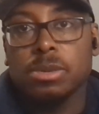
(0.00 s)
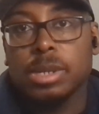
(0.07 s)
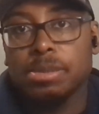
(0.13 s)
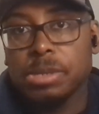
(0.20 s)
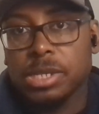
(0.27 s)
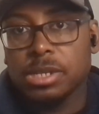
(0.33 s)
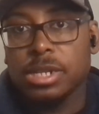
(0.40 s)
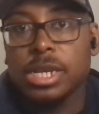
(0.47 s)

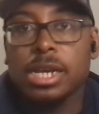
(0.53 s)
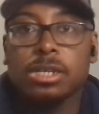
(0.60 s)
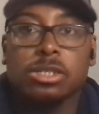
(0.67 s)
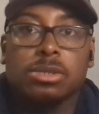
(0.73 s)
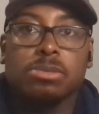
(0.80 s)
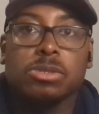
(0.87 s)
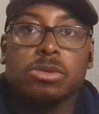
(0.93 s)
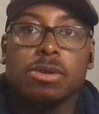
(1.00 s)
Remember to like,
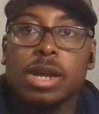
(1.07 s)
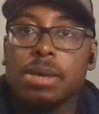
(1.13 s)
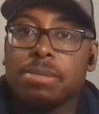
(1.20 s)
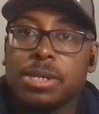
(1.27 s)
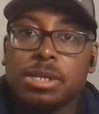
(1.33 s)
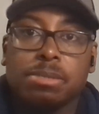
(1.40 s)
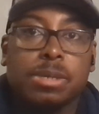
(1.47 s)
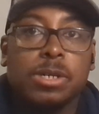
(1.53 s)
subscribe,
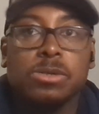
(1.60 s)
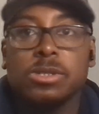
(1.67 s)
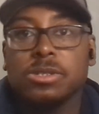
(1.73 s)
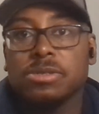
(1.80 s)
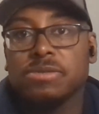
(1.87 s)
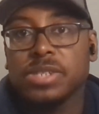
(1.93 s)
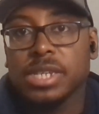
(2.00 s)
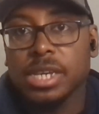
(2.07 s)
hit the bell
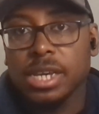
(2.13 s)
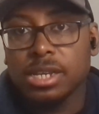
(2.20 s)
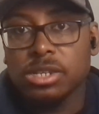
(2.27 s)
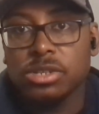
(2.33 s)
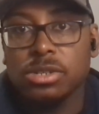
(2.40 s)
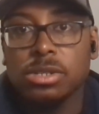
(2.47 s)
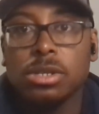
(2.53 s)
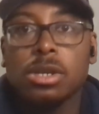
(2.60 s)

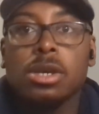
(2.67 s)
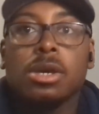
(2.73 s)
notification,